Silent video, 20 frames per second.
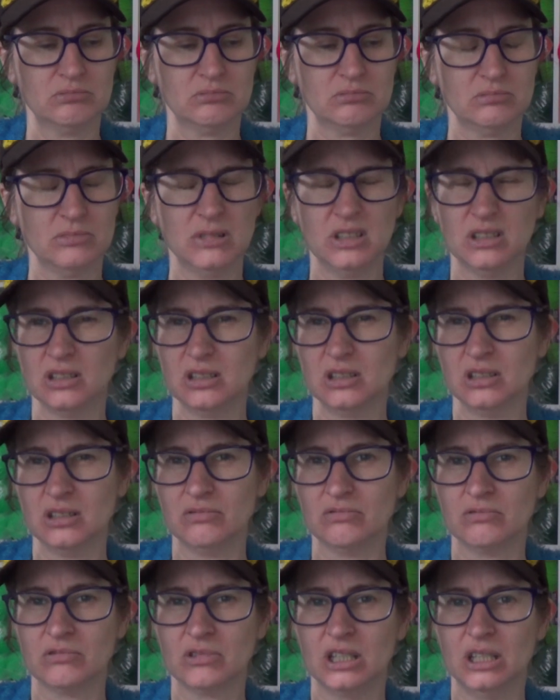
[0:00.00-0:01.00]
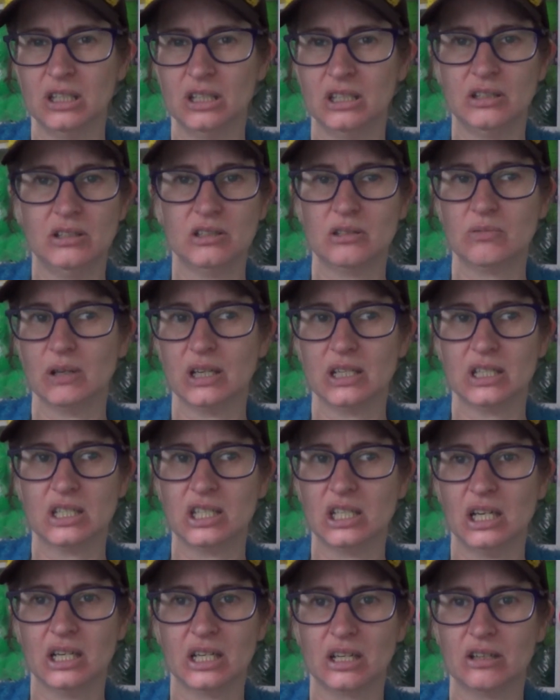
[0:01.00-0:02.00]
No, you don't really use waste
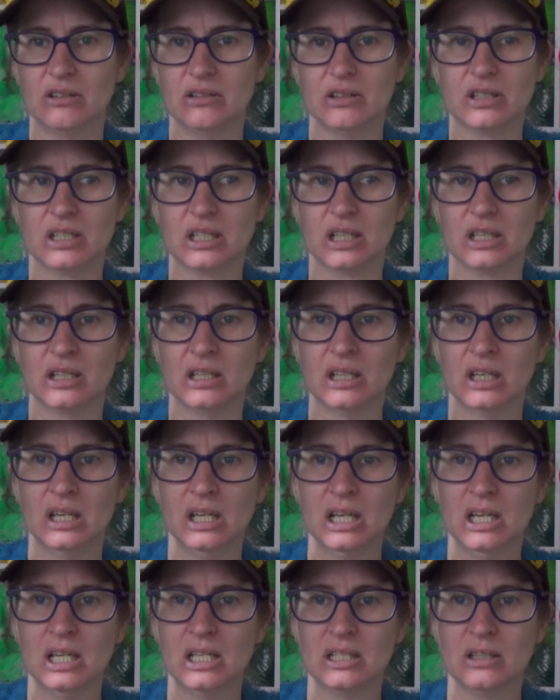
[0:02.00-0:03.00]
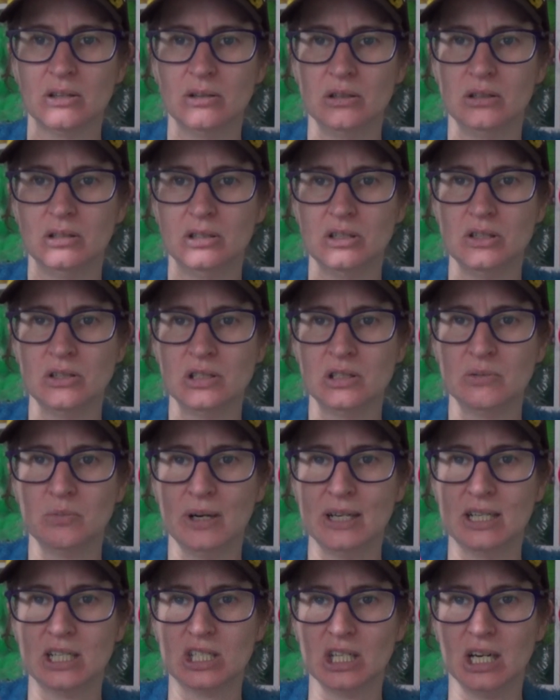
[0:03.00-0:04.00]
yarn in crochet. So you use
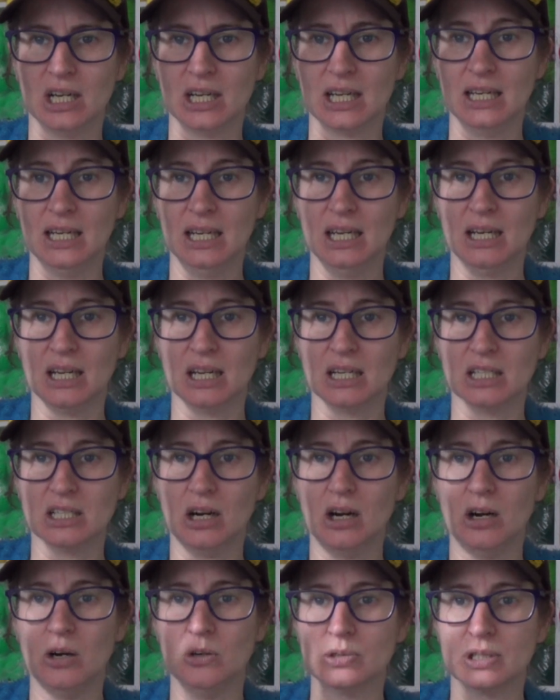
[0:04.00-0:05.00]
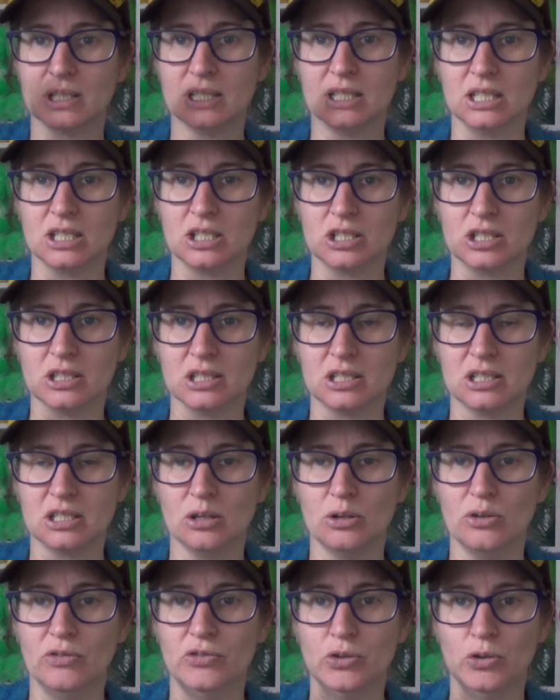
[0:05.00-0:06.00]
waste yarn in knitting to hold stitches. So
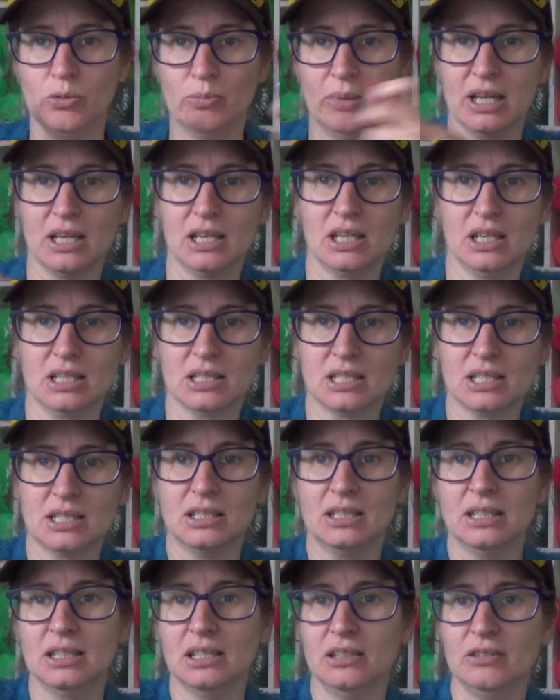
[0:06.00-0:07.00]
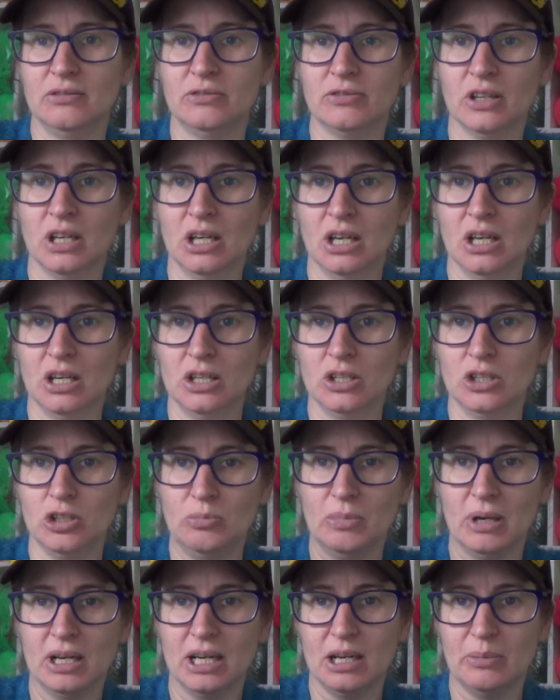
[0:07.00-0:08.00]
if you're making a sleeve, you
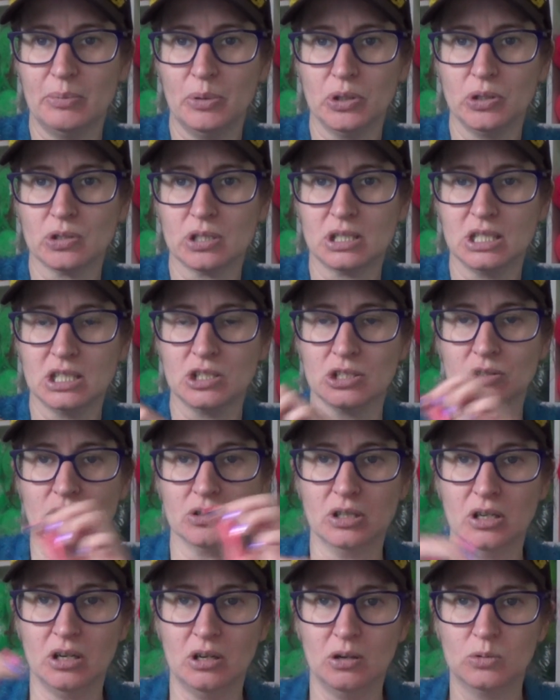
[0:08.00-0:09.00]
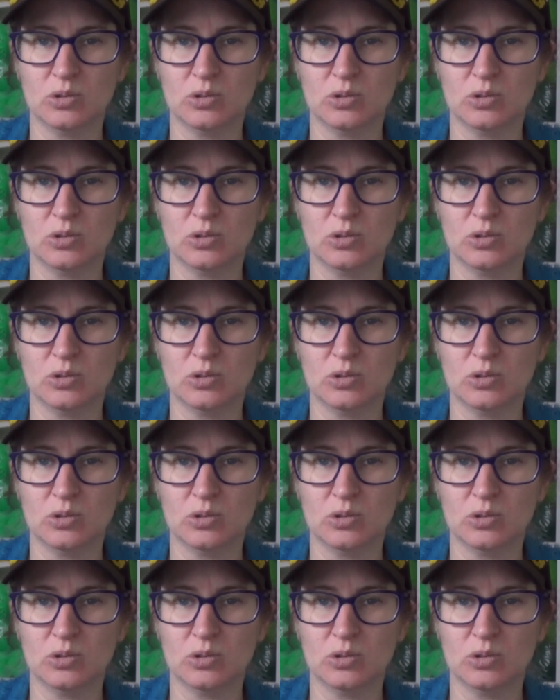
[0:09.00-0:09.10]
may need to put your stitches on hold,